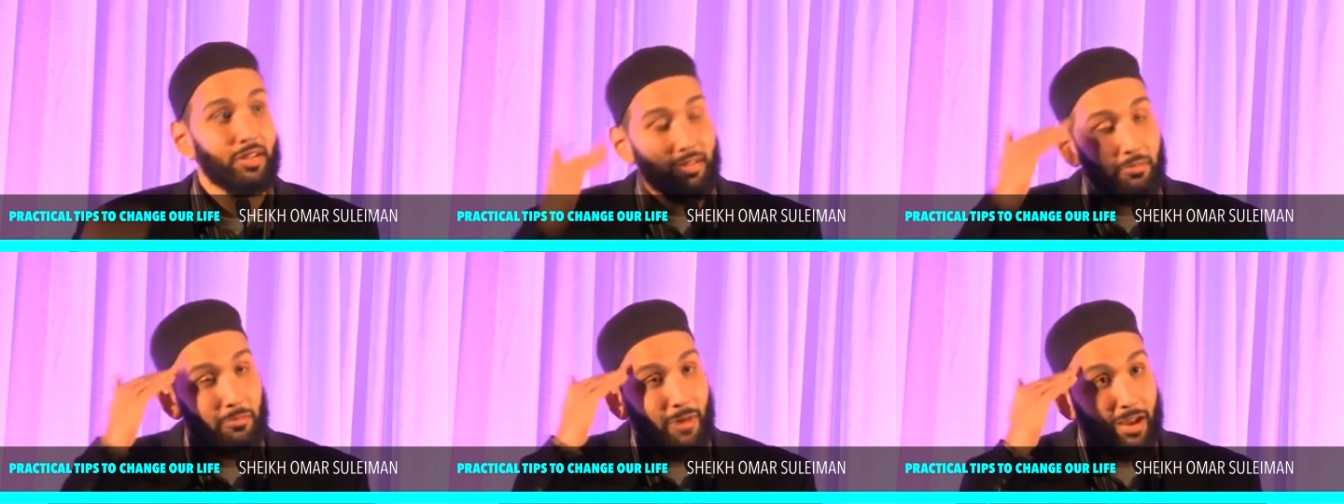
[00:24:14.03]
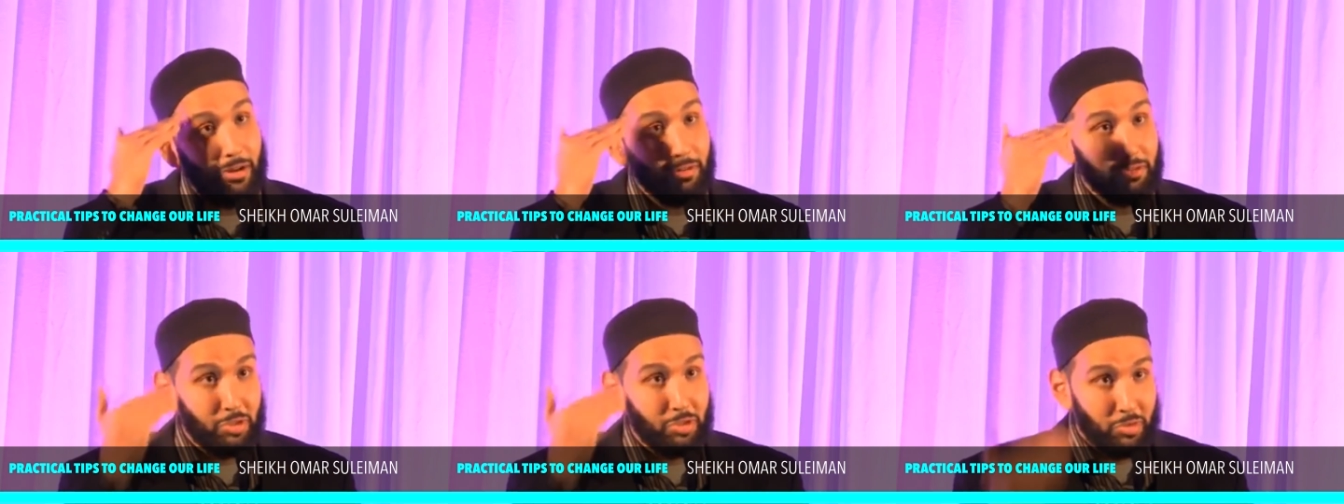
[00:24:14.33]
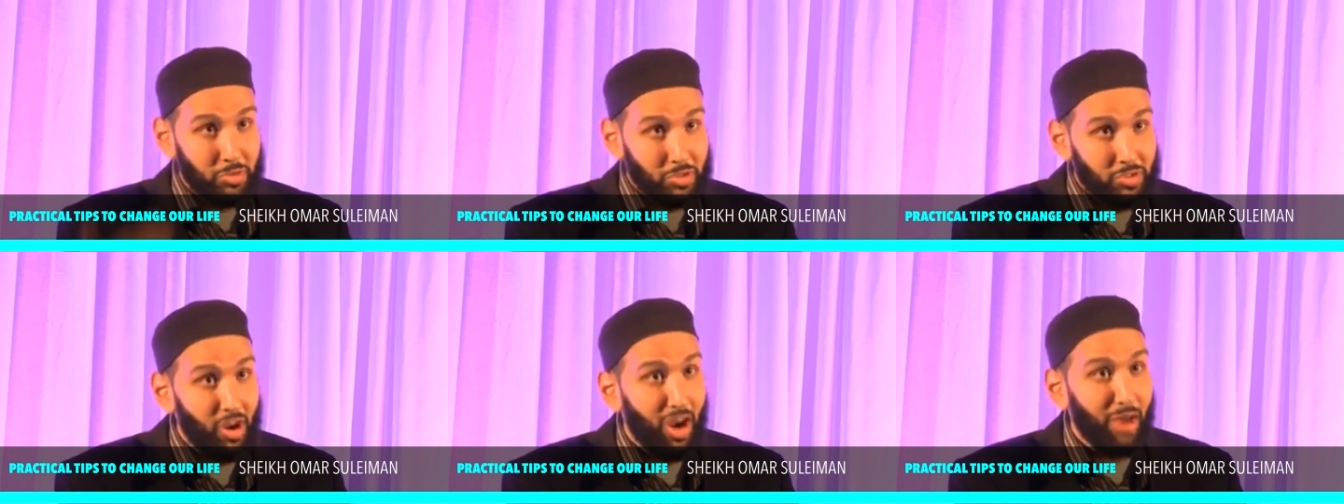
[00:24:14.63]
Why don't
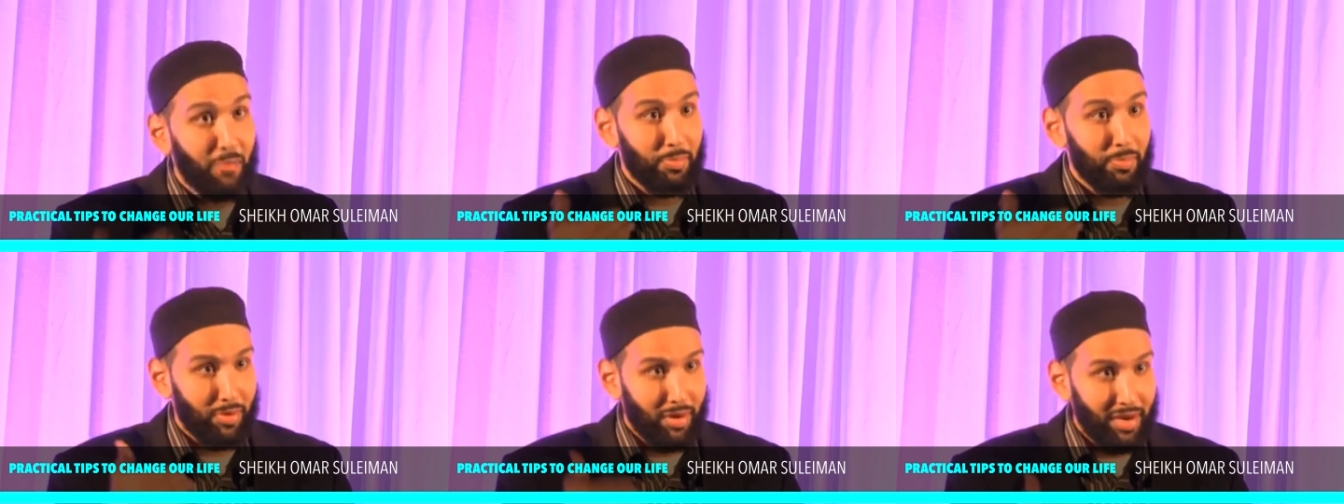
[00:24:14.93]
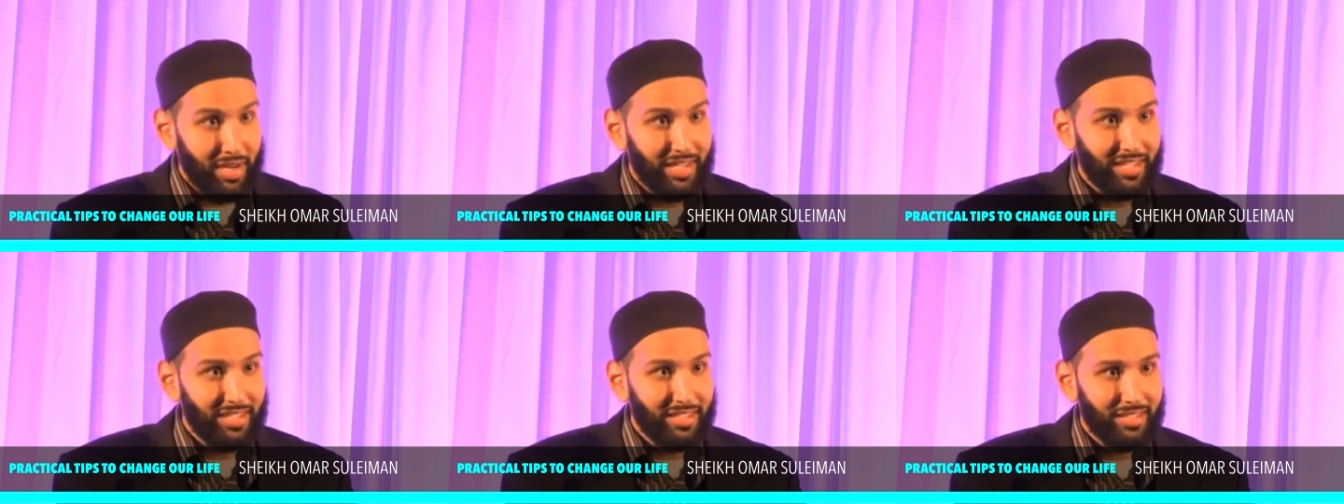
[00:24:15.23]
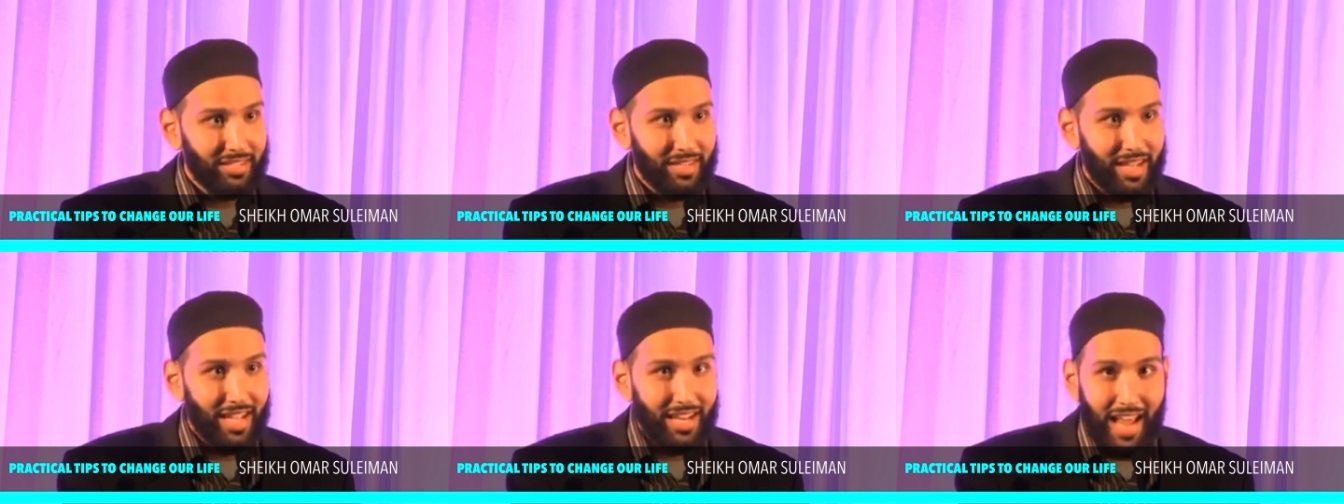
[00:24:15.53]
you start
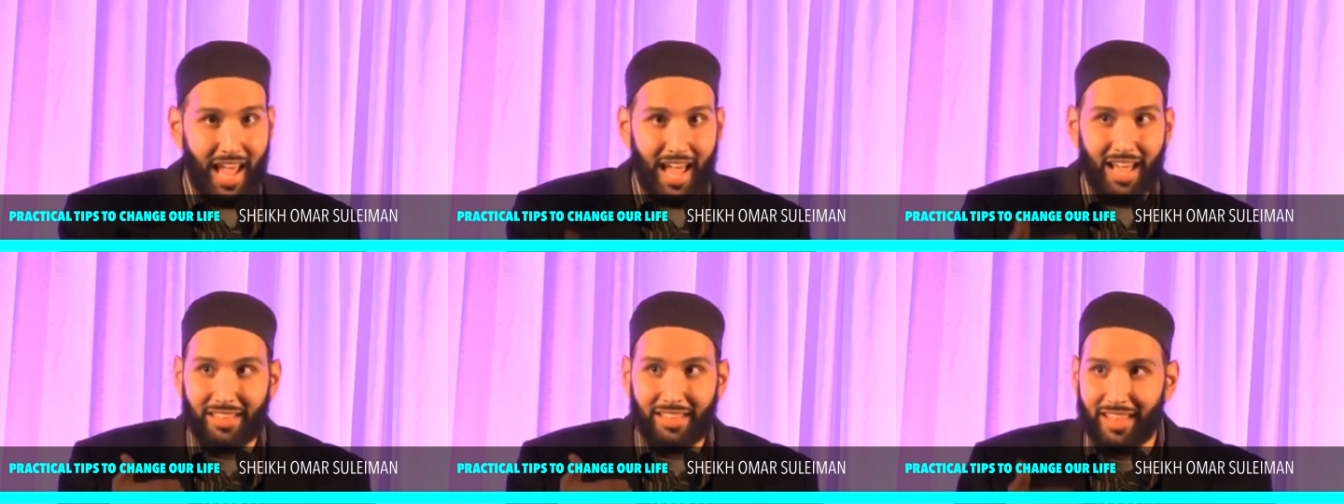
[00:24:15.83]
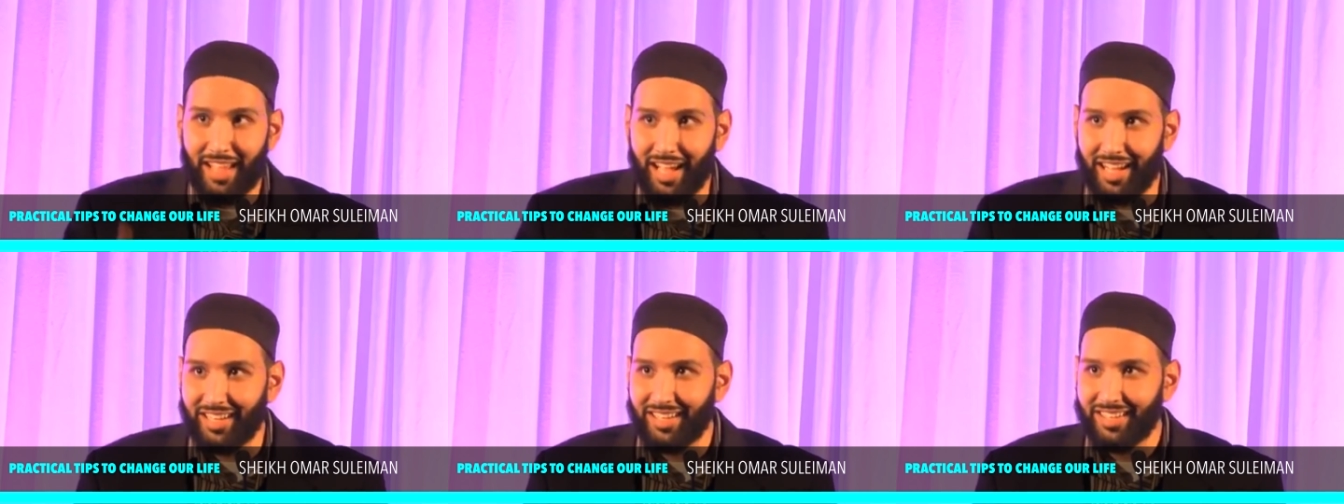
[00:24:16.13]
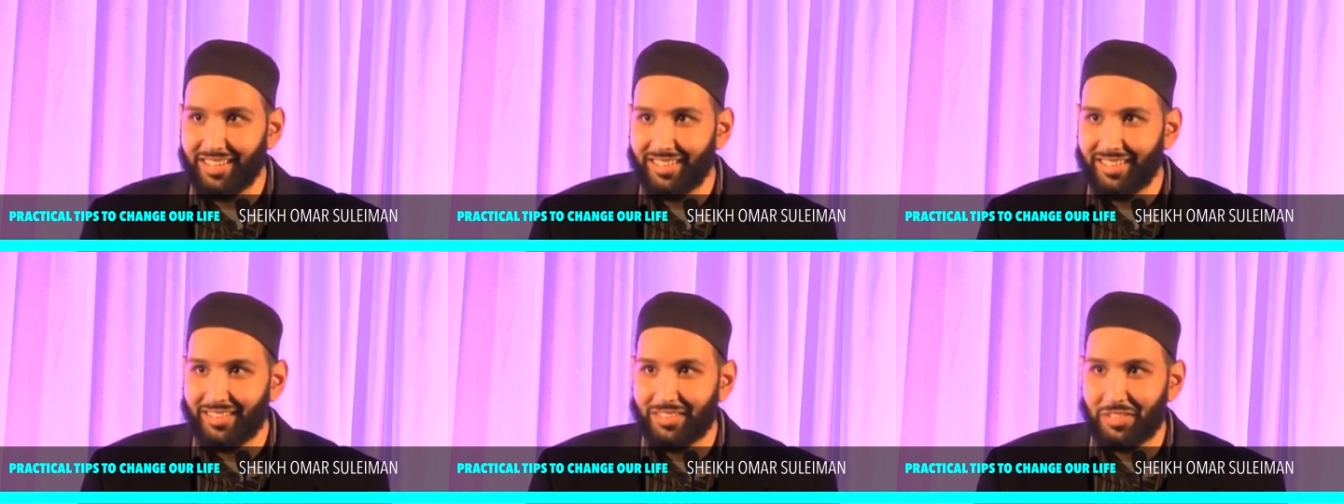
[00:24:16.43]
praying and add that